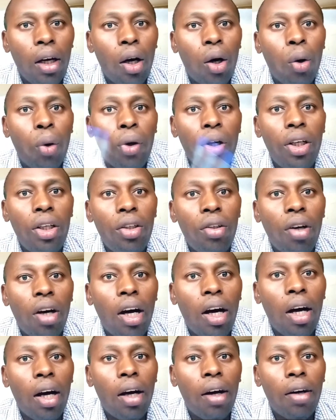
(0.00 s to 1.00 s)
when you
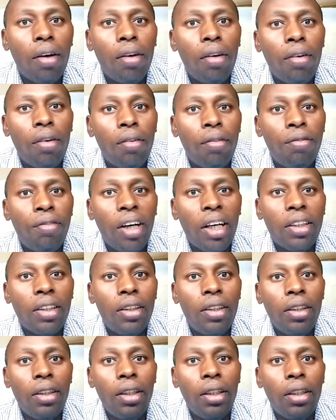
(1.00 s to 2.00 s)
are
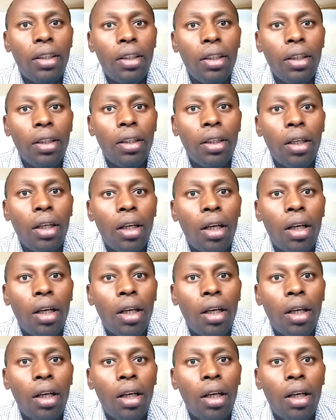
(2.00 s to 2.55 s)
vaccinating